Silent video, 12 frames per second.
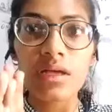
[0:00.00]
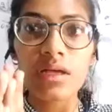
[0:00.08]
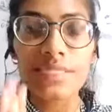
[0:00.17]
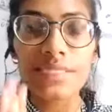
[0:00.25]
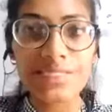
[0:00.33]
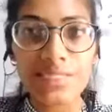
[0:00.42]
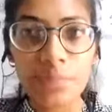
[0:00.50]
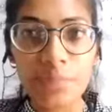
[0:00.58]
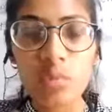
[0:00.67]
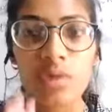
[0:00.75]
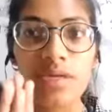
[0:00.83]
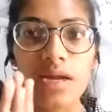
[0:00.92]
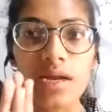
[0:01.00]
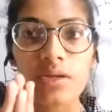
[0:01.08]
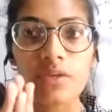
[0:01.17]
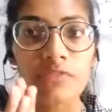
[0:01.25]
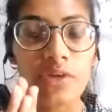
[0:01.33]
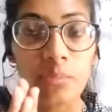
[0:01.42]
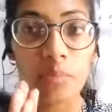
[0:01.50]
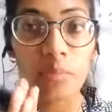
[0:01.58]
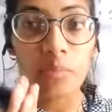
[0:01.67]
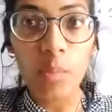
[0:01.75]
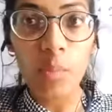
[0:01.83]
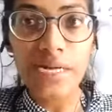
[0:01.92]
concept, what are the different
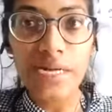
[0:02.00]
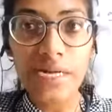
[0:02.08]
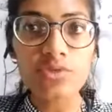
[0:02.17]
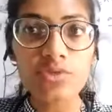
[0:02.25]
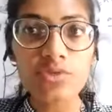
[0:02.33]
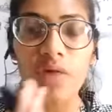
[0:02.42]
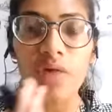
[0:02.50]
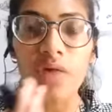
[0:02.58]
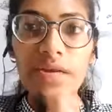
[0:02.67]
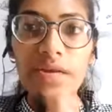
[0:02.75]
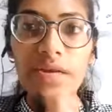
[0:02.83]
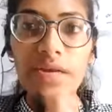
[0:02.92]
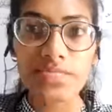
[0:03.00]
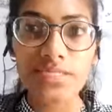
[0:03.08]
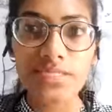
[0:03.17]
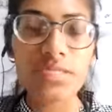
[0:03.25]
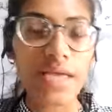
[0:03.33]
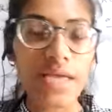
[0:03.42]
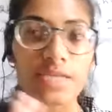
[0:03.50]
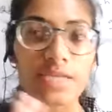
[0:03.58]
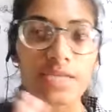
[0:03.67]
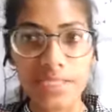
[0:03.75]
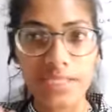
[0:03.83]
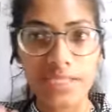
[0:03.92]
properties of our acid as
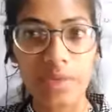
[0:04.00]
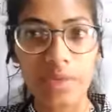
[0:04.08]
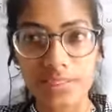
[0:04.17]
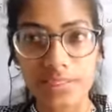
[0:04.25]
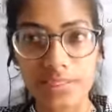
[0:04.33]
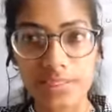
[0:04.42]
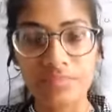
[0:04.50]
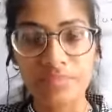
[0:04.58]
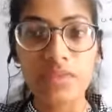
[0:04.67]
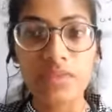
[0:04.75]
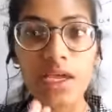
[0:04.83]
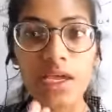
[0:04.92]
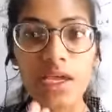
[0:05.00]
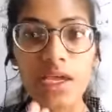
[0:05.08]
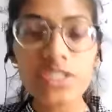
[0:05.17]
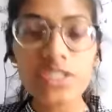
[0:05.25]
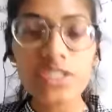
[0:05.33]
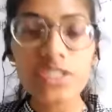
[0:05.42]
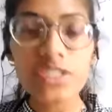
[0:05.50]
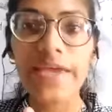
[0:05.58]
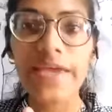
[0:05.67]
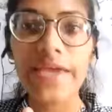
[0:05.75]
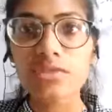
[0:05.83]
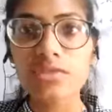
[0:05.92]
well as base, in which we
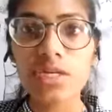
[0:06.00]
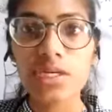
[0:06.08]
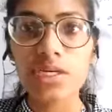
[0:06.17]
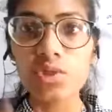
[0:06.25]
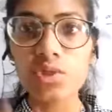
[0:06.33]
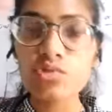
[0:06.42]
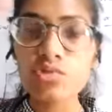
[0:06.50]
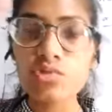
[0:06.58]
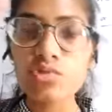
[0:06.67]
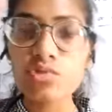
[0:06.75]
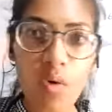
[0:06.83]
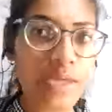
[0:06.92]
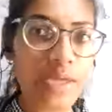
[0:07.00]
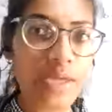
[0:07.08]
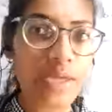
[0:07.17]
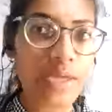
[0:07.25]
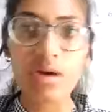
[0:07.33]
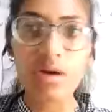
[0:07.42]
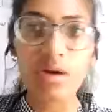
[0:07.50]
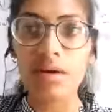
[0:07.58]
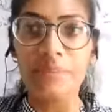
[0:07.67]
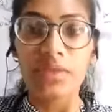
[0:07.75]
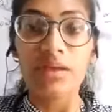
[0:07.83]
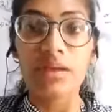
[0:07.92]
have studied so many
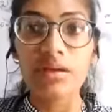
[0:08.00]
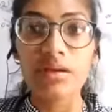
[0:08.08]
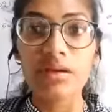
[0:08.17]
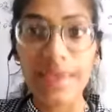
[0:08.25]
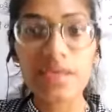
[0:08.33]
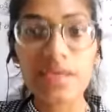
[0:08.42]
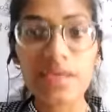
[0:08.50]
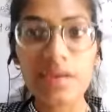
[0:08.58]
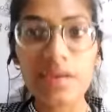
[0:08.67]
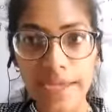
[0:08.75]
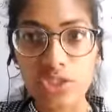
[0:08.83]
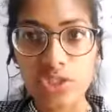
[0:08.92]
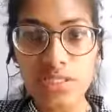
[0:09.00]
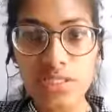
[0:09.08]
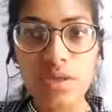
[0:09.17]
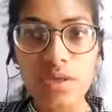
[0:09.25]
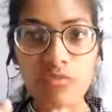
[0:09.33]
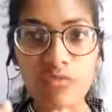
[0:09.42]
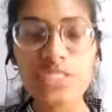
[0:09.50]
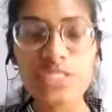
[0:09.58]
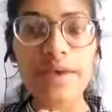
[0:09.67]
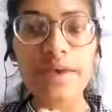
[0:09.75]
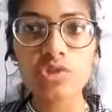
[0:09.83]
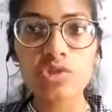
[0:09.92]
chemical reactions which have
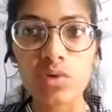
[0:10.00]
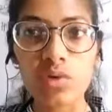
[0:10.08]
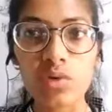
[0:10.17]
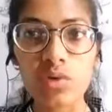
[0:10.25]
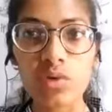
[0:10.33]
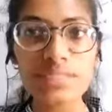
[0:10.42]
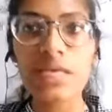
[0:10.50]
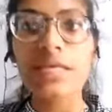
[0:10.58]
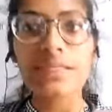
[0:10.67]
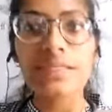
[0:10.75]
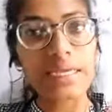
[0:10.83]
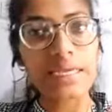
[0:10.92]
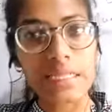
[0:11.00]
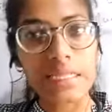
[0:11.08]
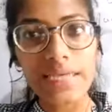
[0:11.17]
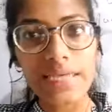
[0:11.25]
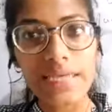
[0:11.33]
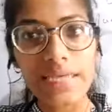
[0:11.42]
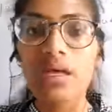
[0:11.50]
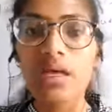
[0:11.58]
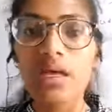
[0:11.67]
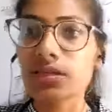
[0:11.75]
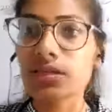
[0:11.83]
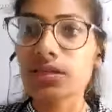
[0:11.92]
told us that yes, this